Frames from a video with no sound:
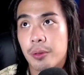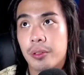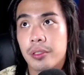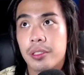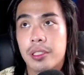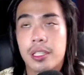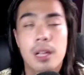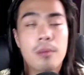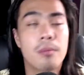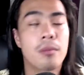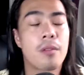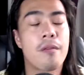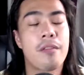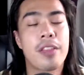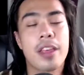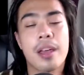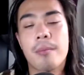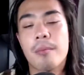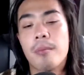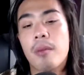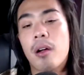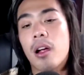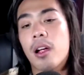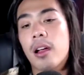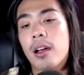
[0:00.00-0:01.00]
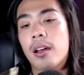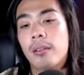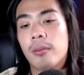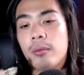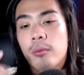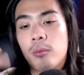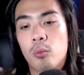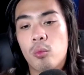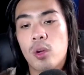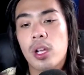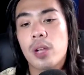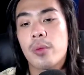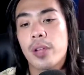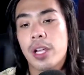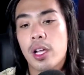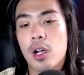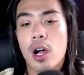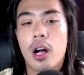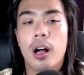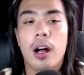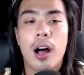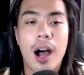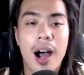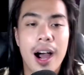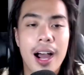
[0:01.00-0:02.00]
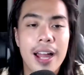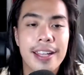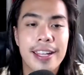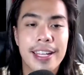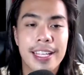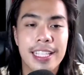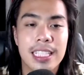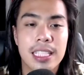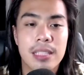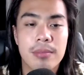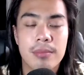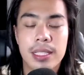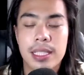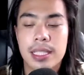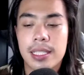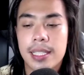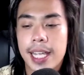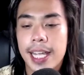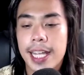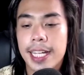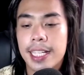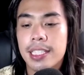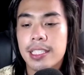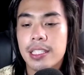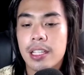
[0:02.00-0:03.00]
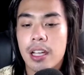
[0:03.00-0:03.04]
some of them are what we call honest mistakes,